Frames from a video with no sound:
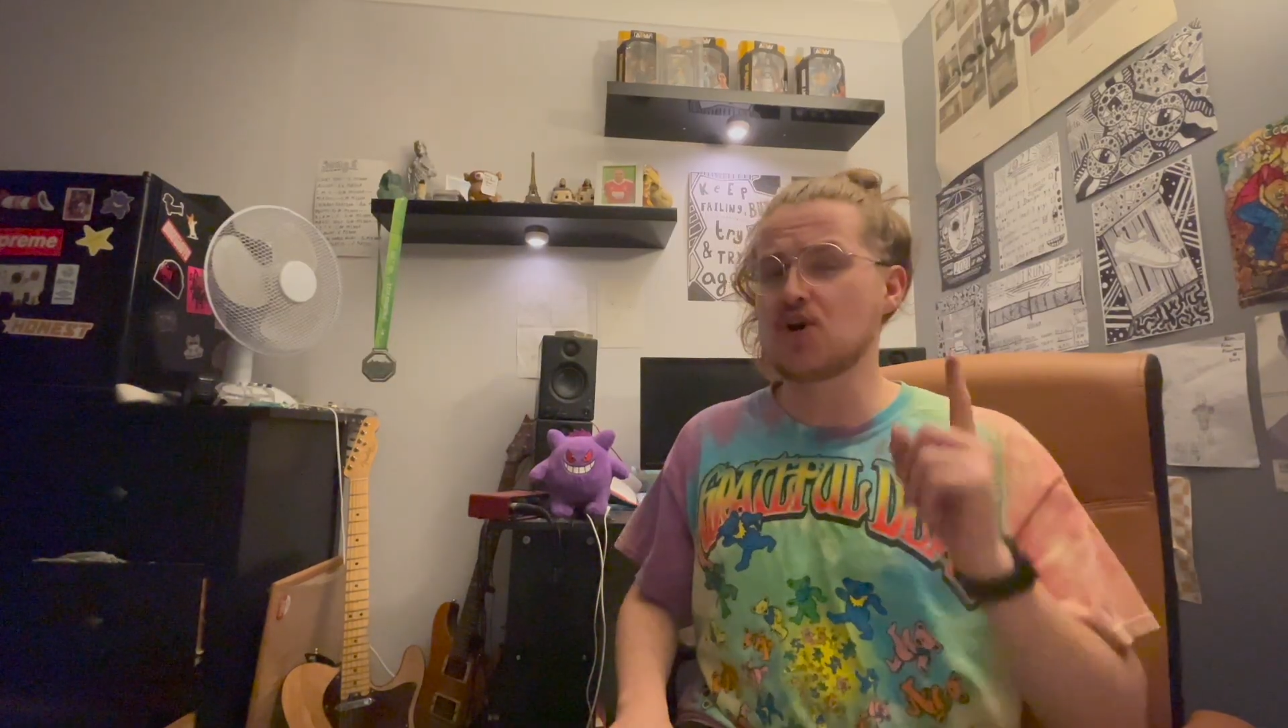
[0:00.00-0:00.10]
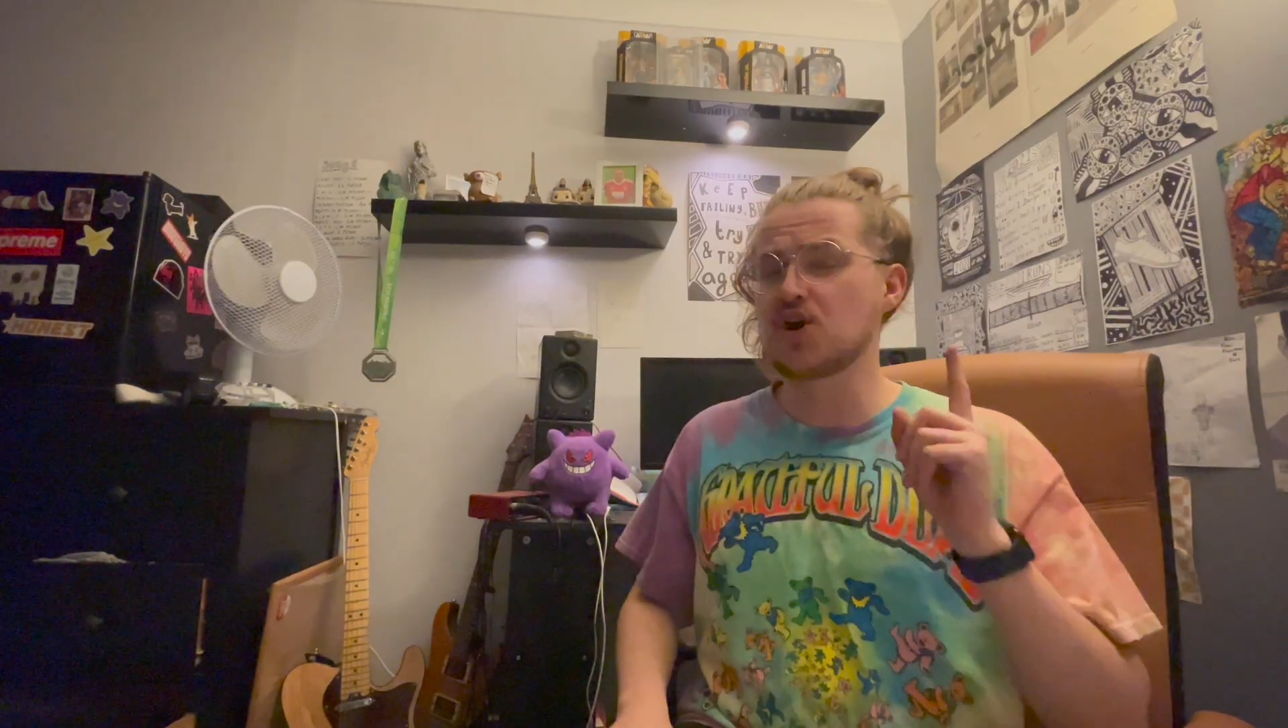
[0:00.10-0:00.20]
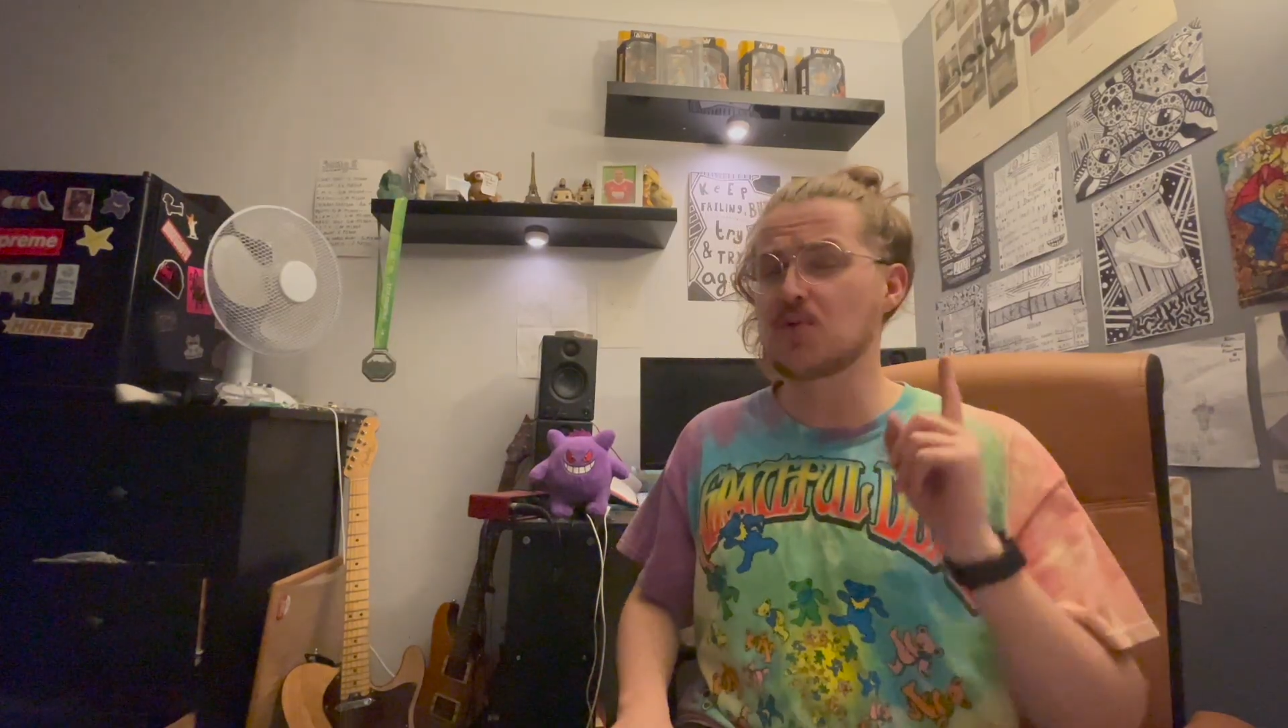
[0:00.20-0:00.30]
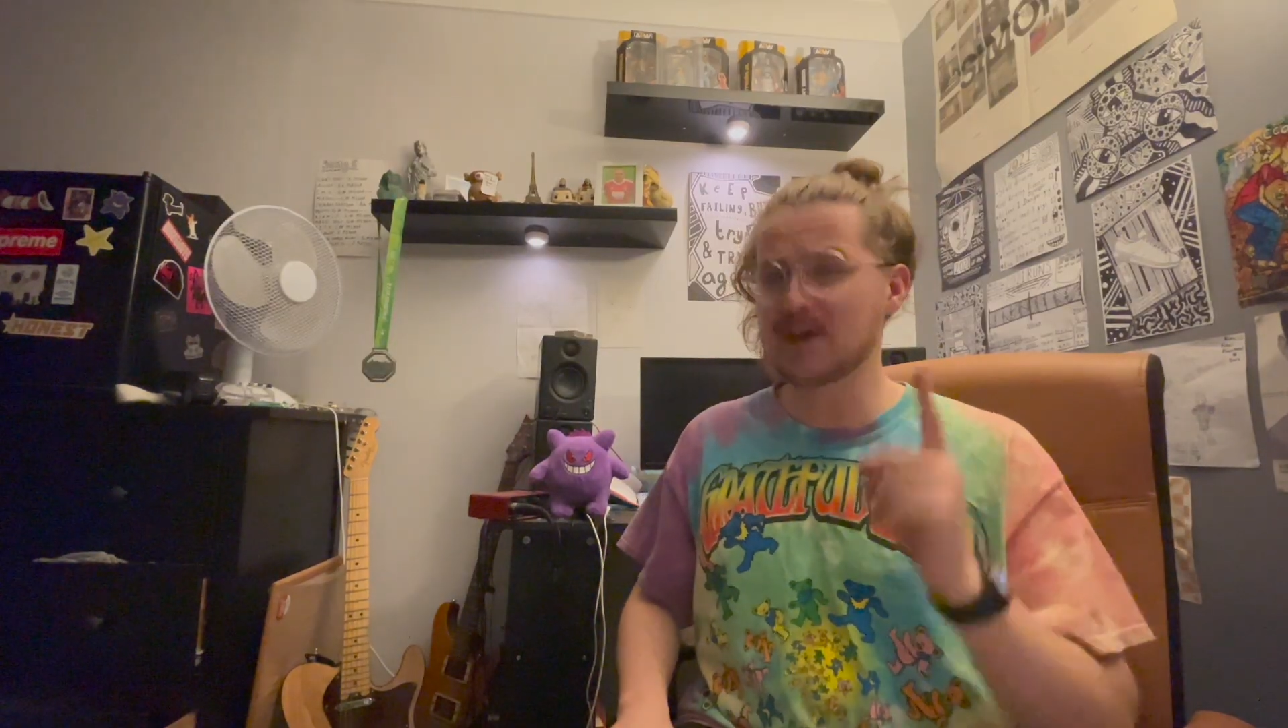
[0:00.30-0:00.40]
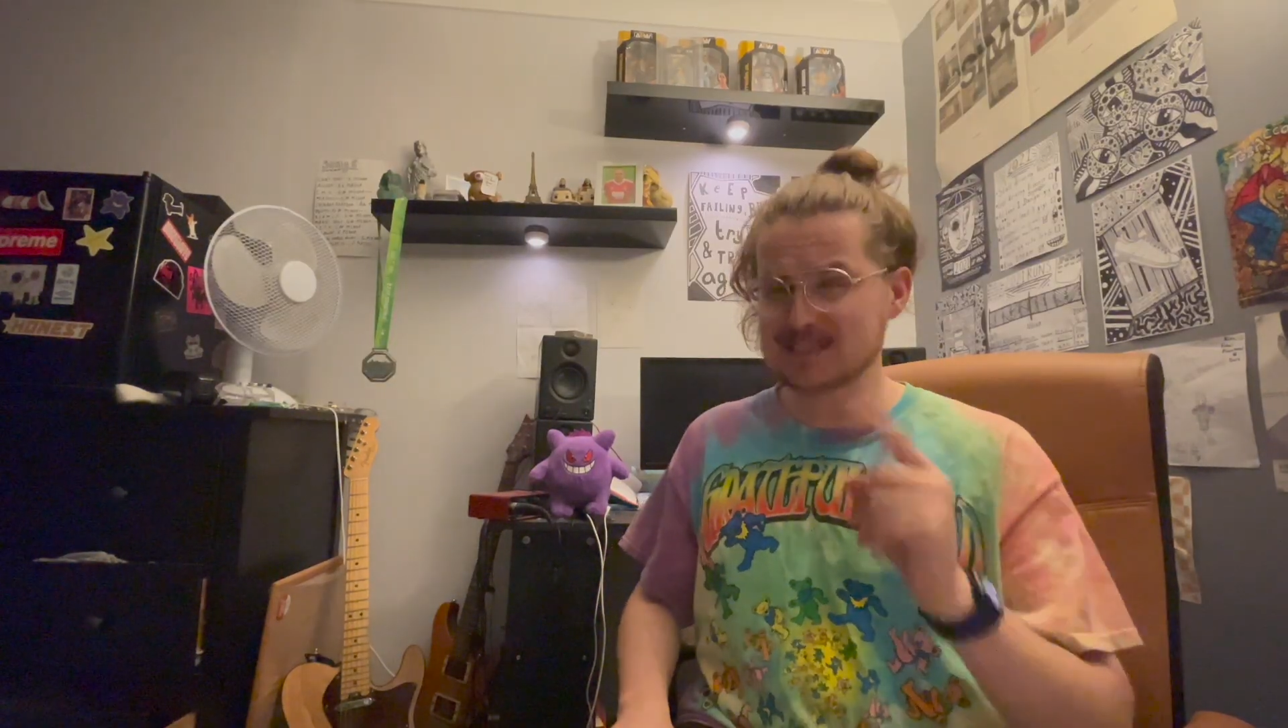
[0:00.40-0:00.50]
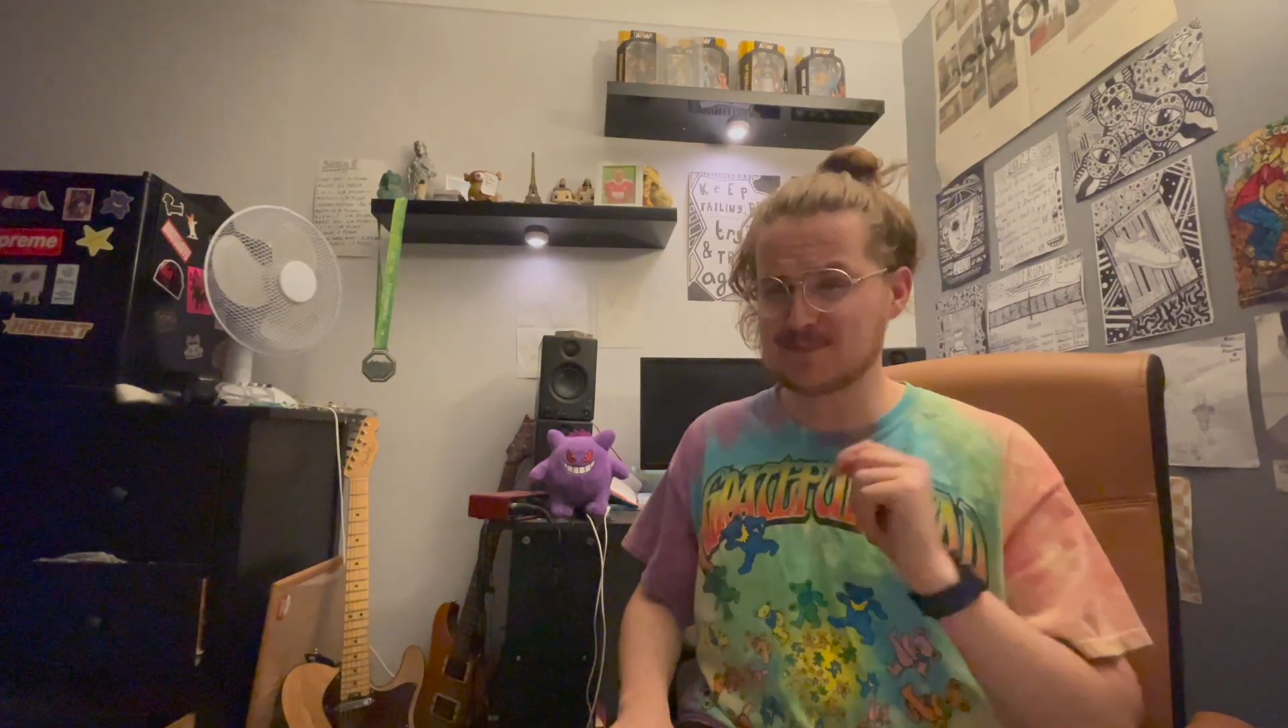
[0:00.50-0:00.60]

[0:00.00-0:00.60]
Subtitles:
who is